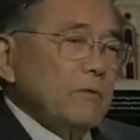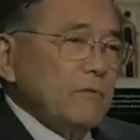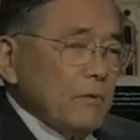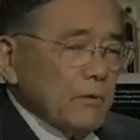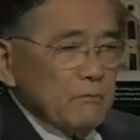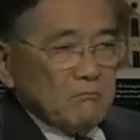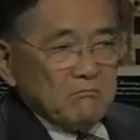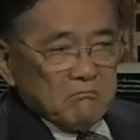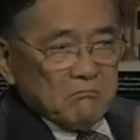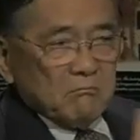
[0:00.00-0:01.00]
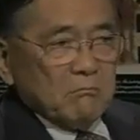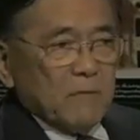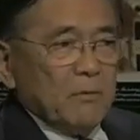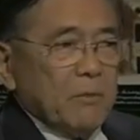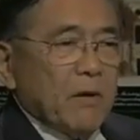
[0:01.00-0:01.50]
We've heard
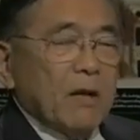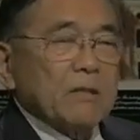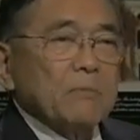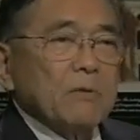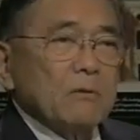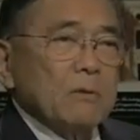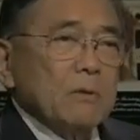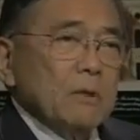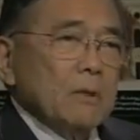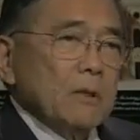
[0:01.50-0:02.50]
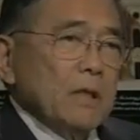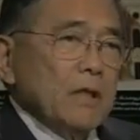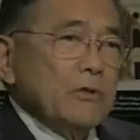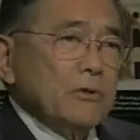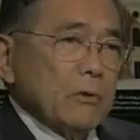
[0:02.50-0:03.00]
maybe possible
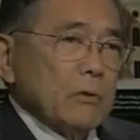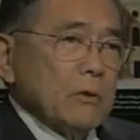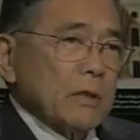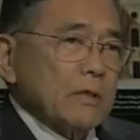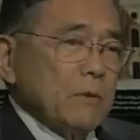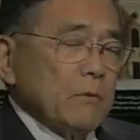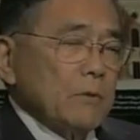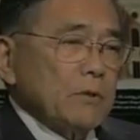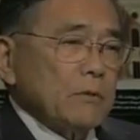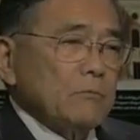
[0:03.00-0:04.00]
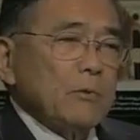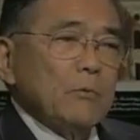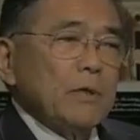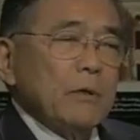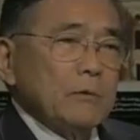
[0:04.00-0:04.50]
internal explosion, but
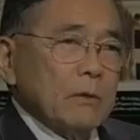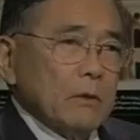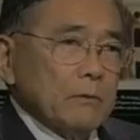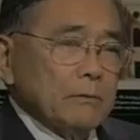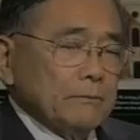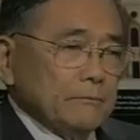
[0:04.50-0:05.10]
we don't know."